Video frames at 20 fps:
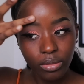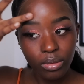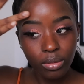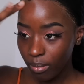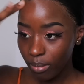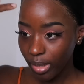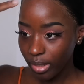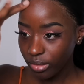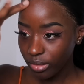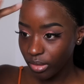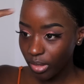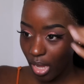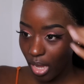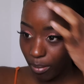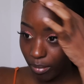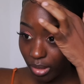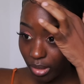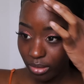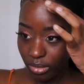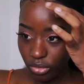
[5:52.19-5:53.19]
I'm
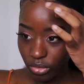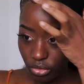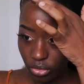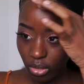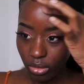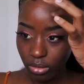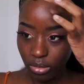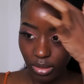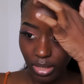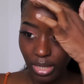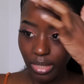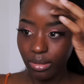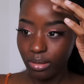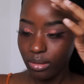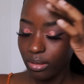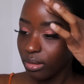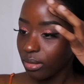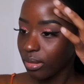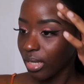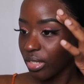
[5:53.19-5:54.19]
actually shocked, like
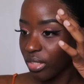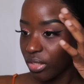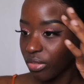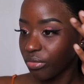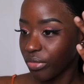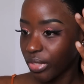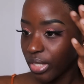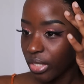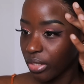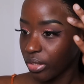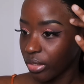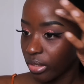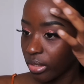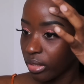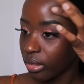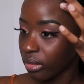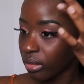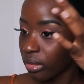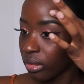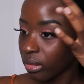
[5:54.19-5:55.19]
this is actually really
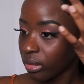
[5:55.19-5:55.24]
good.